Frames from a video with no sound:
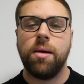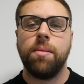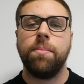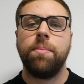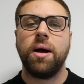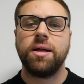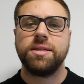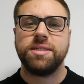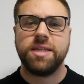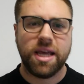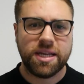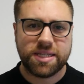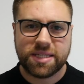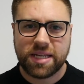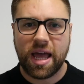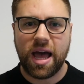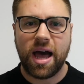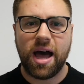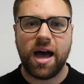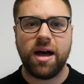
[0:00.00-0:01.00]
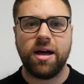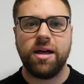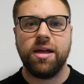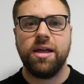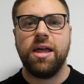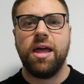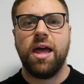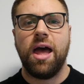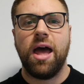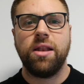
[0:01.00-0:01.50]
but test it out
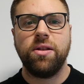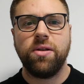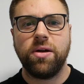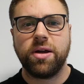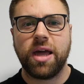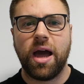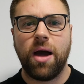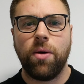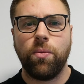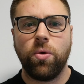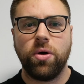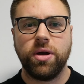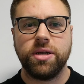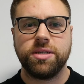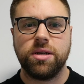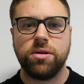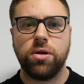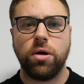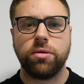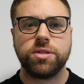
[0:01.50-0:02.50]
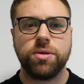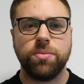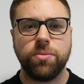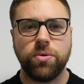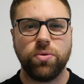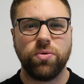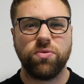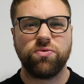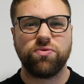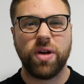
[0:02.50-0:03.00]
and look at what is an
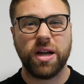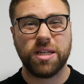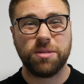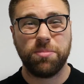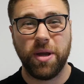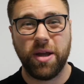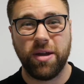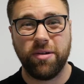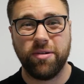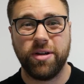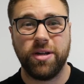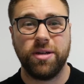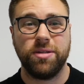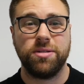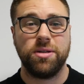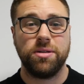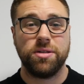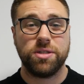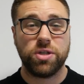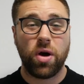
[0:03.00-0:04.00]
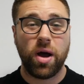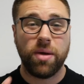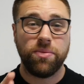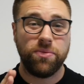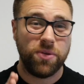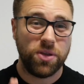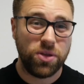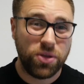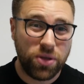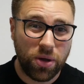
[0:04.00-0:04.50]
optimal rest period time
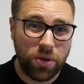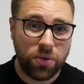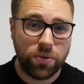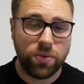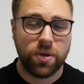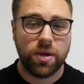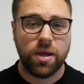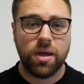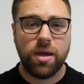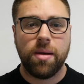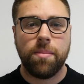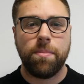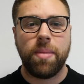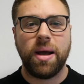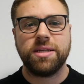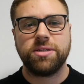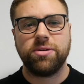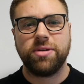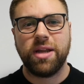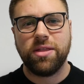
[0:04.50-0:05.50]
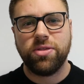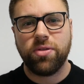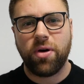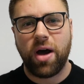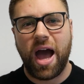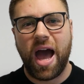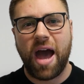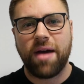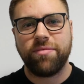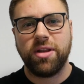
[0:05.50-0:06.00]
for you based on it not
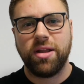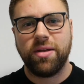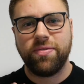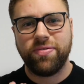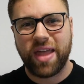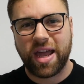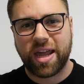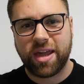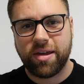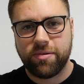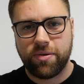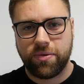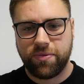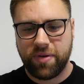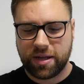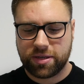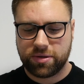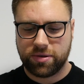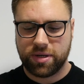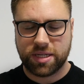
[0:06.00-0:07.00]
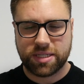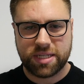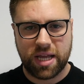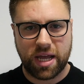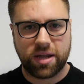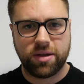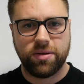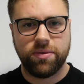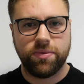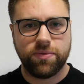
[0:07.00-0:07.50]
having a negative effect on the
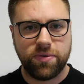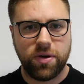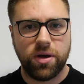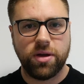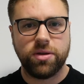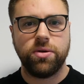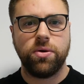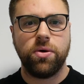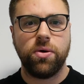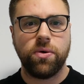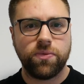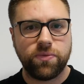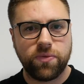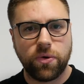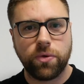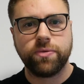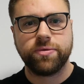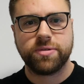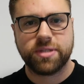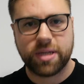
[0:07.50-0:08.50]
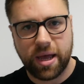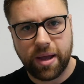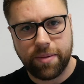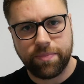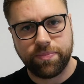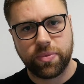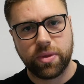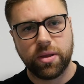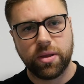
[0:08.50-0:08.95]
second, third or fourth set.